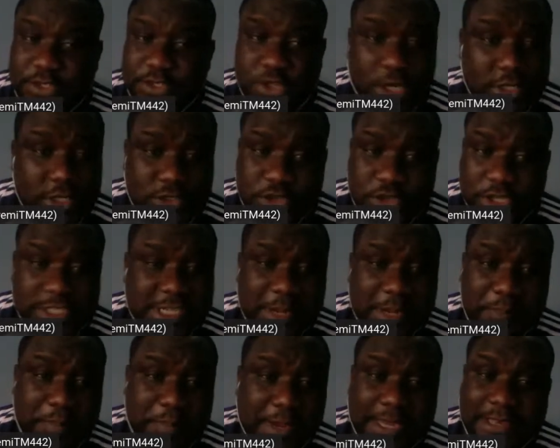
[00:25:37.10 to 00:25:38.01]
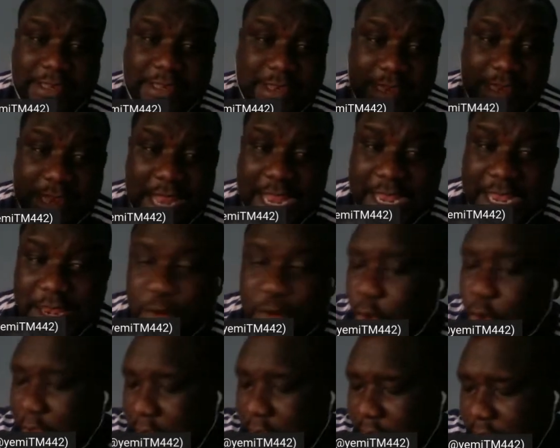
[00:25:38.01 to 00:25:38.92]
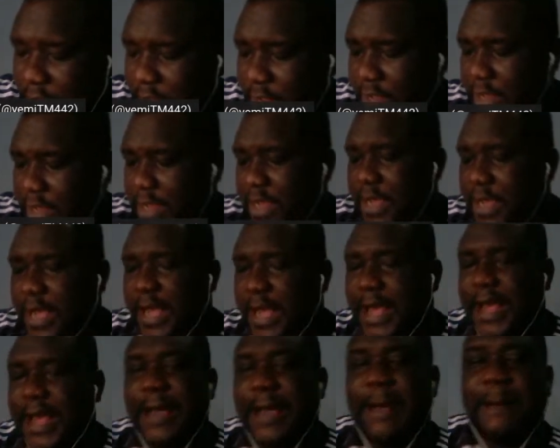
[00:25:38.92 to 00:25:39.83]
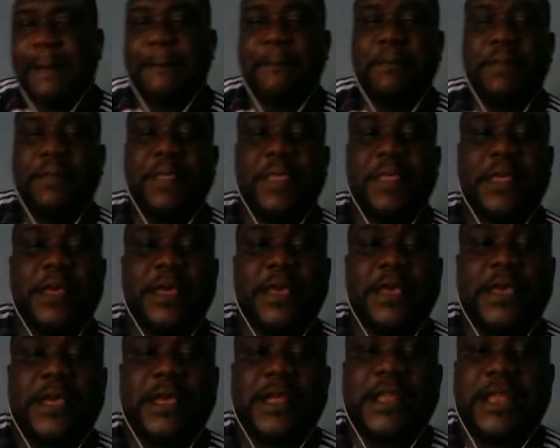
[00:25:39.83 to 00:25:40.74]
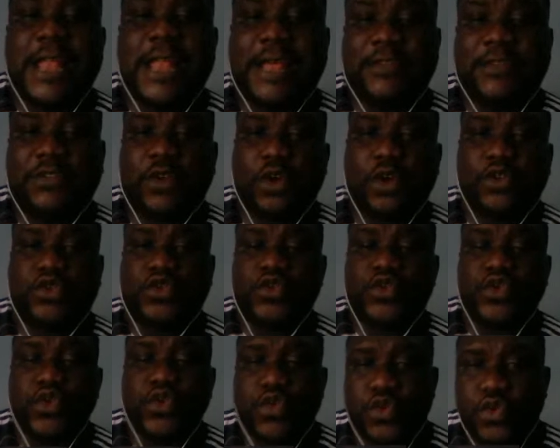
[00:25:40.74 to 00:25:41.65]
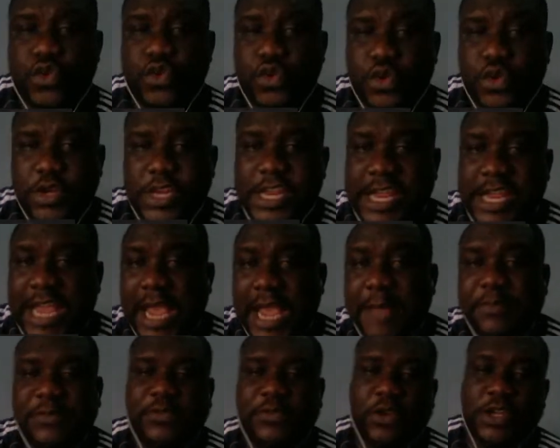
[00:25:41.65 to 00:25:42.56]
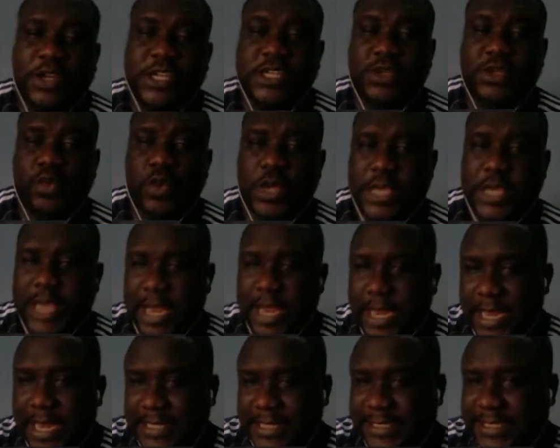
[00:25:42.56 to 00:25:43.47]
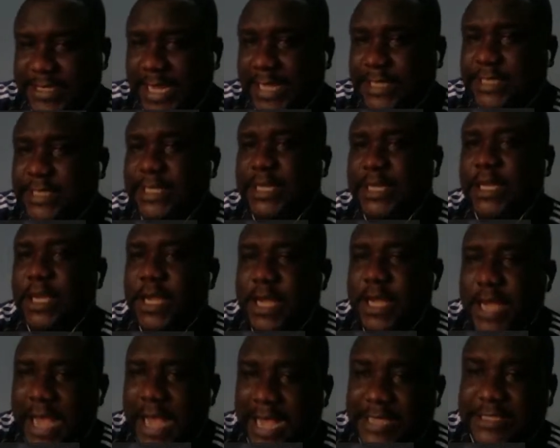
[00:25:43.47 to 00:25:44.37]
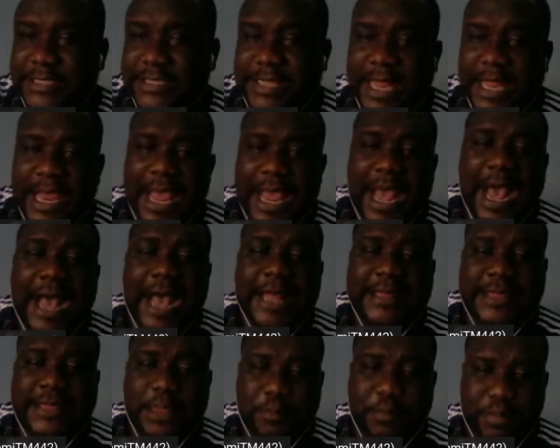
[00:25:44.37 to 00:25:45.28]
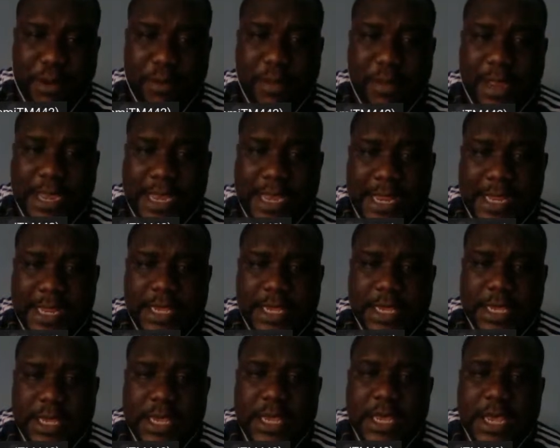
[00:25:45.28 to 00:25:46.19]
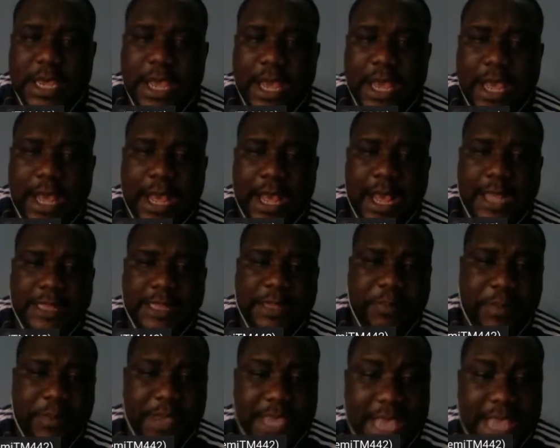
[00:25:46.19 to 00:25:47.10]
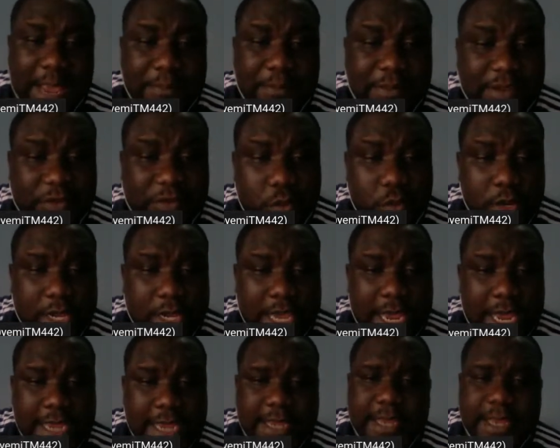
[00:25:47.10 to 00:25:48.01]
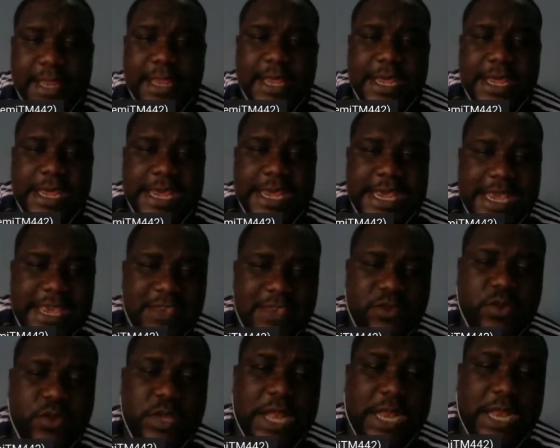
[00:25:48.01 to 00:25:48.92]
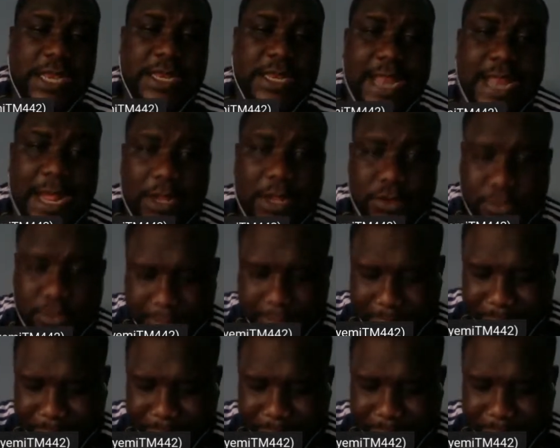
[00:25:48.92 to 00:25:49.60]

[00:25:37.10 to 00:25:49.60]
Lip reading: it's not such a big deal anyway. Um, let's go to the games for this weekend. Let's start and stay at the Premier League. The big game this weekend is without a doubt